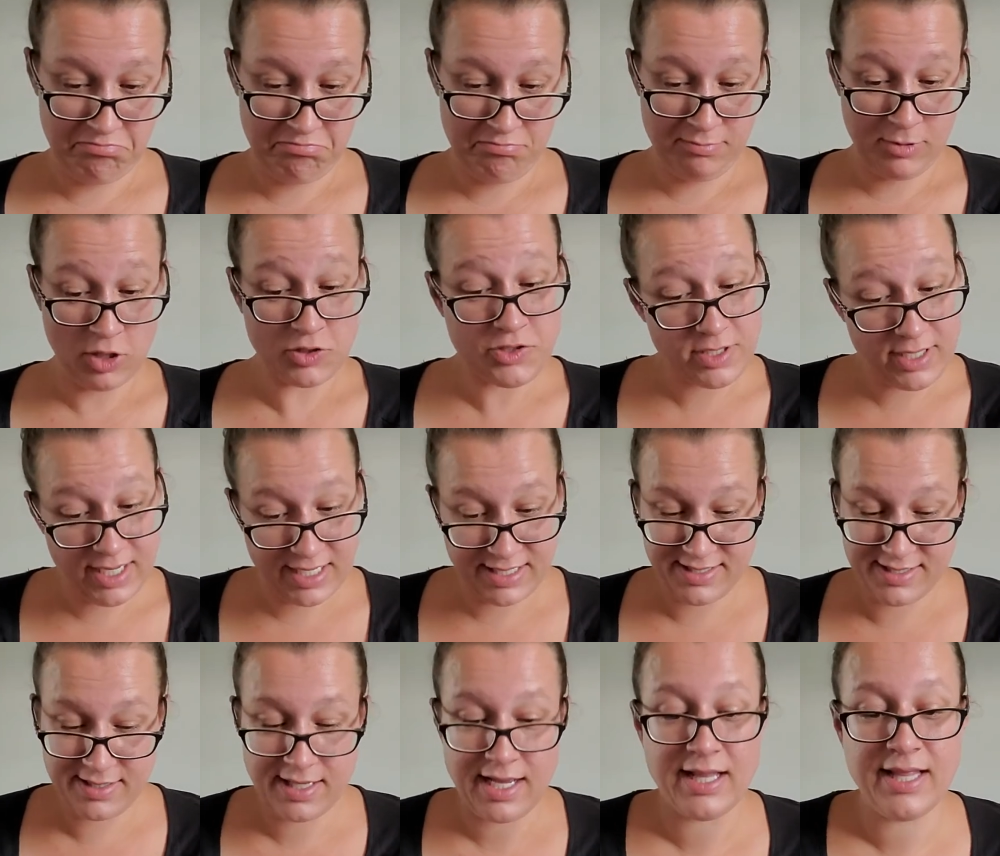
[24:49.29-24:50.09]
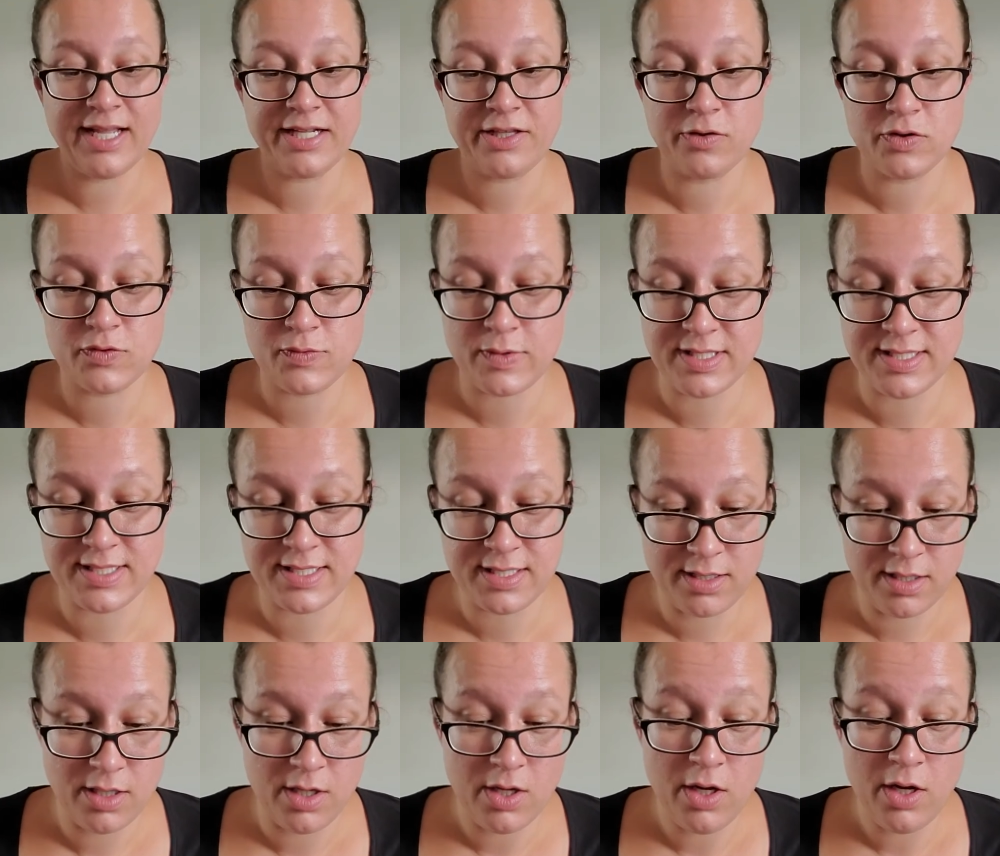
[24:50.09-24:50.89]
Those are nice. I like those ones.
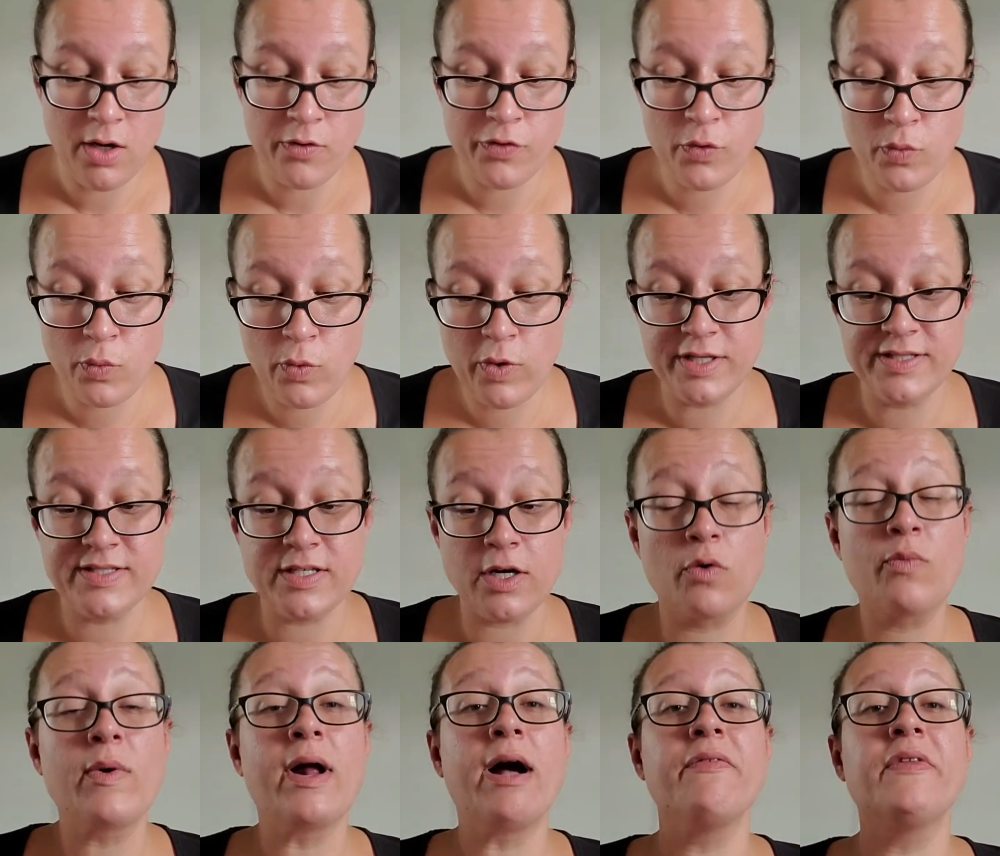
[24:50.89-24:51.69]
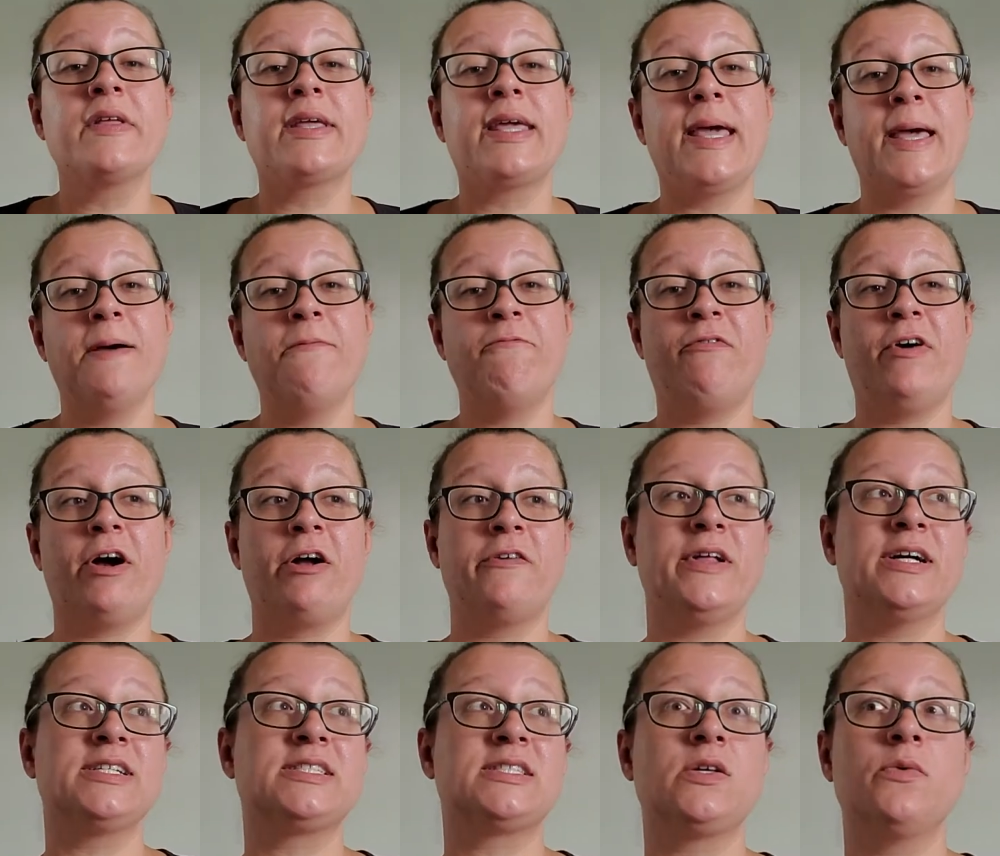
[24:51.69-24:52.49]
The woods around the campfire.
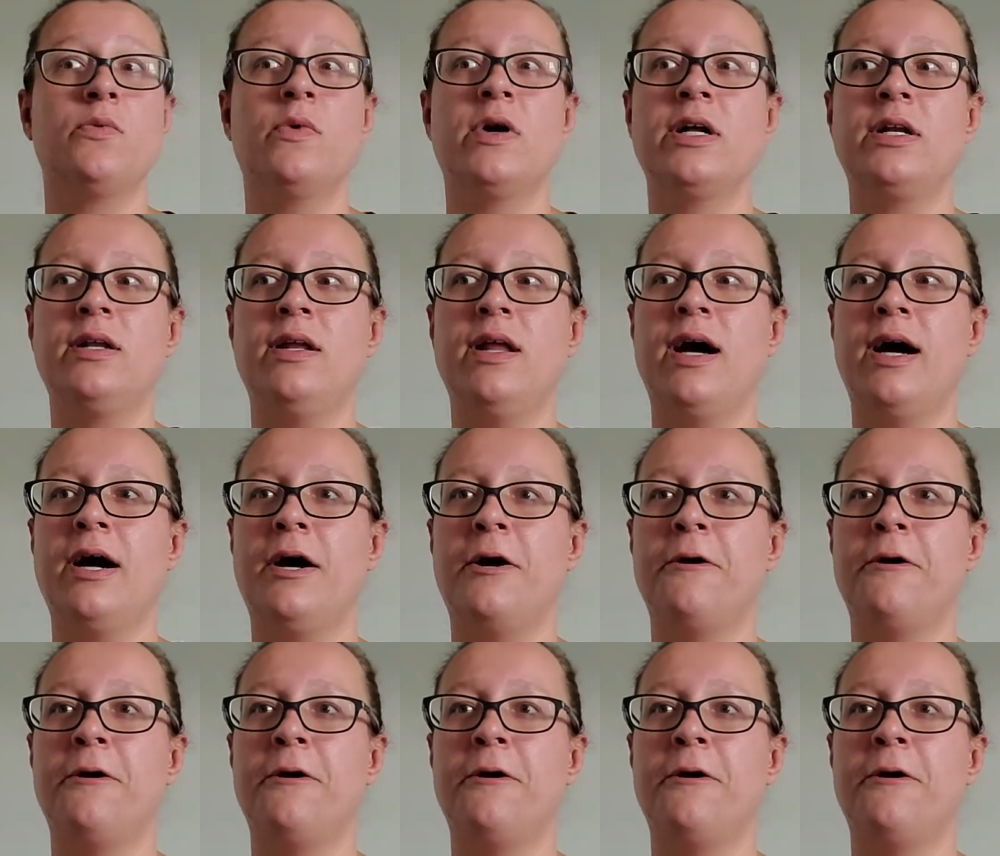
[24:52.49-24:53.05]
That's the one